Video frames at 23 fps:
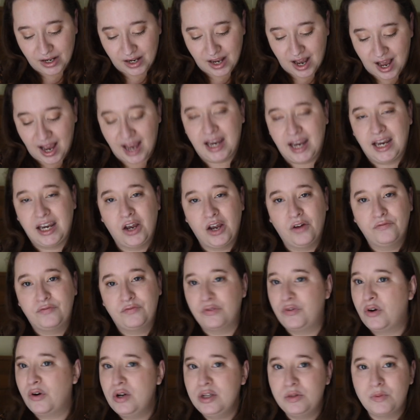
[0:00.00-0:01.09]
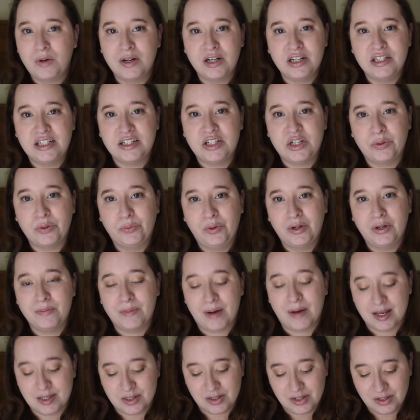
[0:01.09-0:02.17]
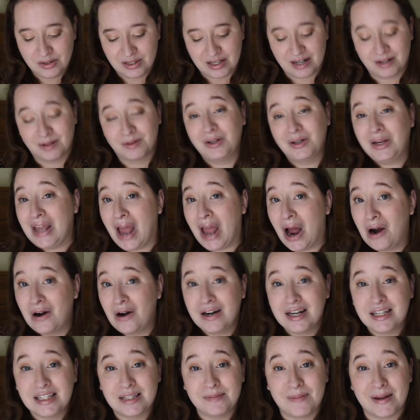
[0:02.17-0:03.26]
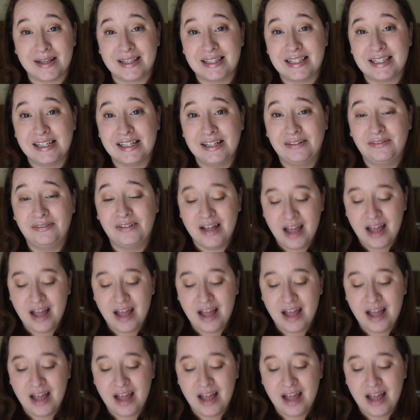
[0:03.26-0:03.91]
I've always wanted to do a wooden puzzle. They're are expensive.